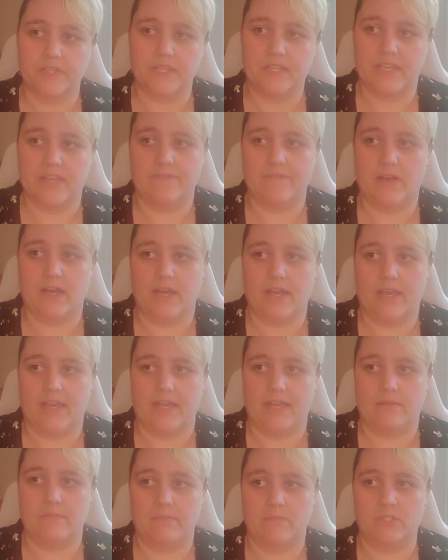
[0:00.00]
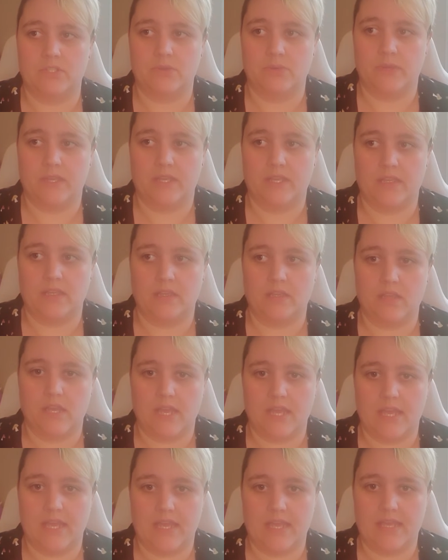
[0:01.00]
if I am doing
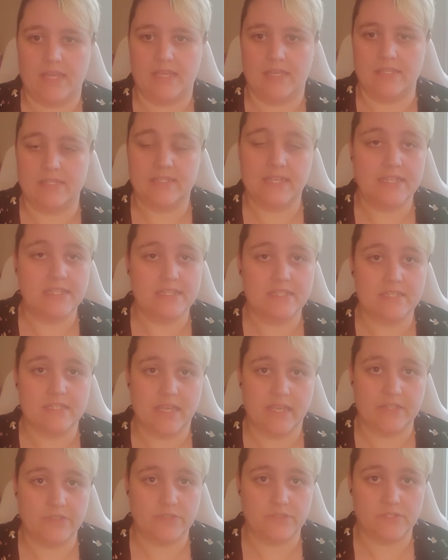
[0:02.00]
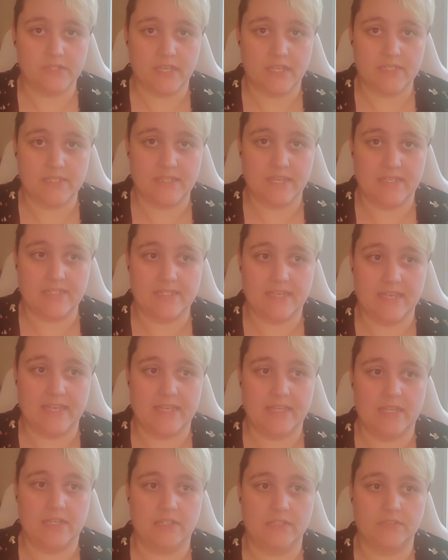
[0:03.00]
a intense exercise that
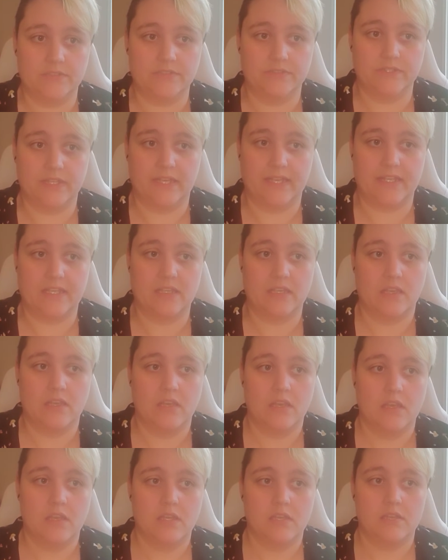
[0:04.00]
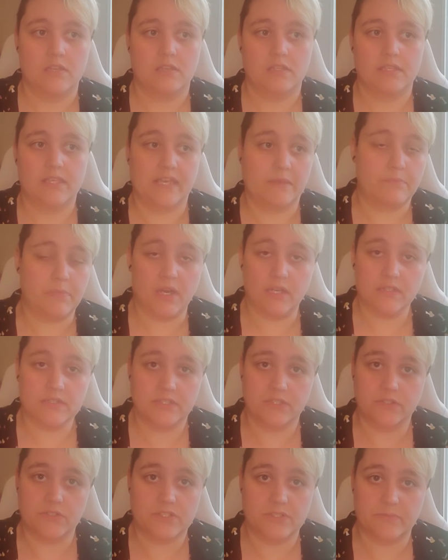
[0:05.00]
day of like
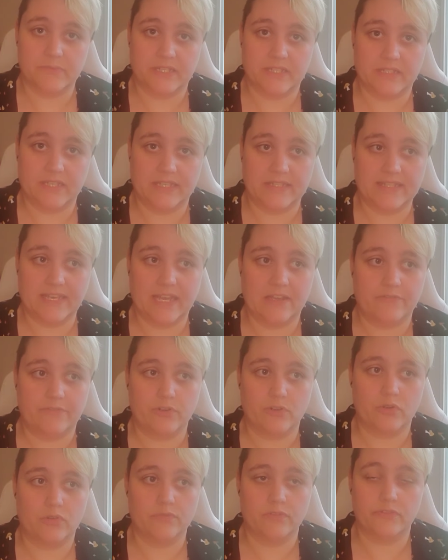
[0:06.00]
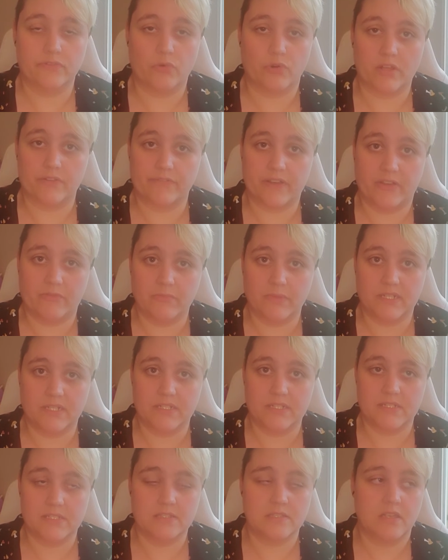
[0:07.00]
kickboxing or something like that for over 45
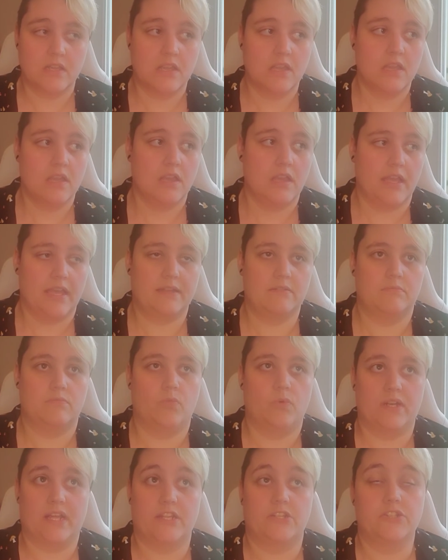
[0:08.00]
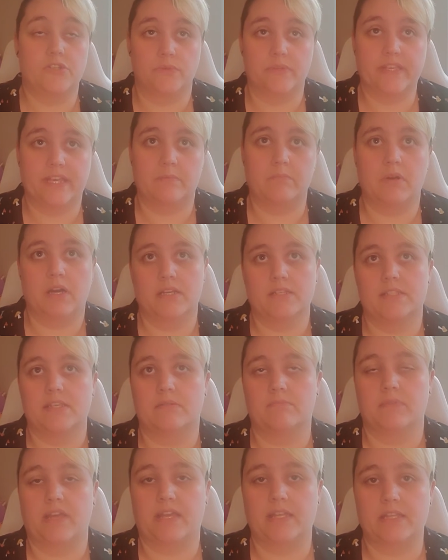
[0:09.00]
minutes. And when I do
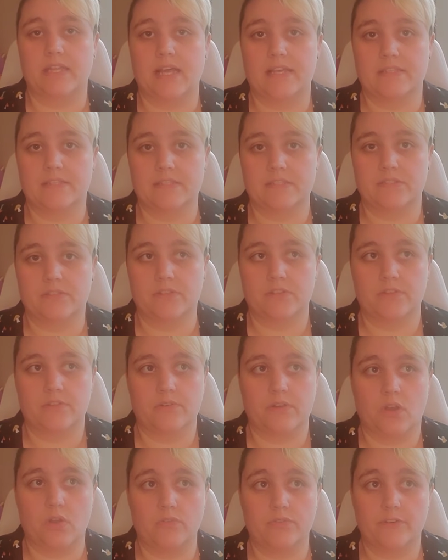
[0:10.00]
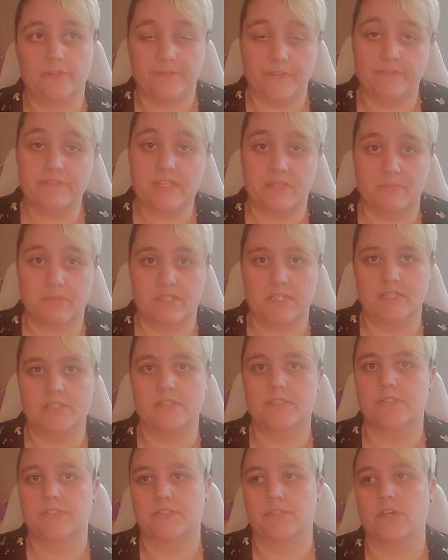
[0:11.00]
kickboxing, my classes are over 50 minutes.
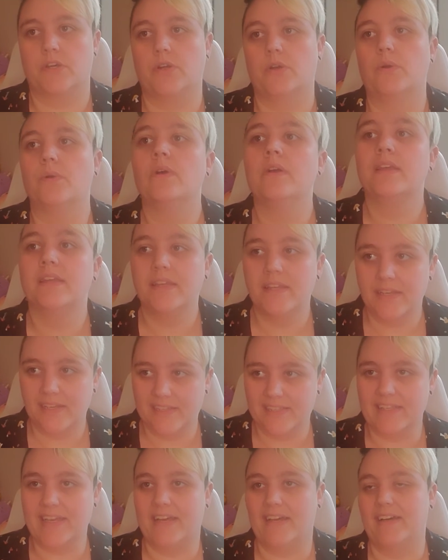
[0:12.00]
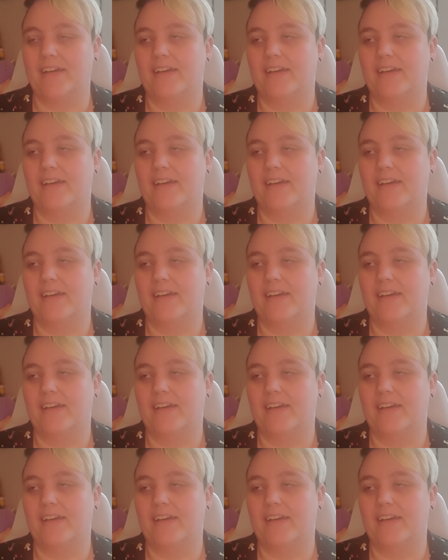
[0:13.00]
So yeah,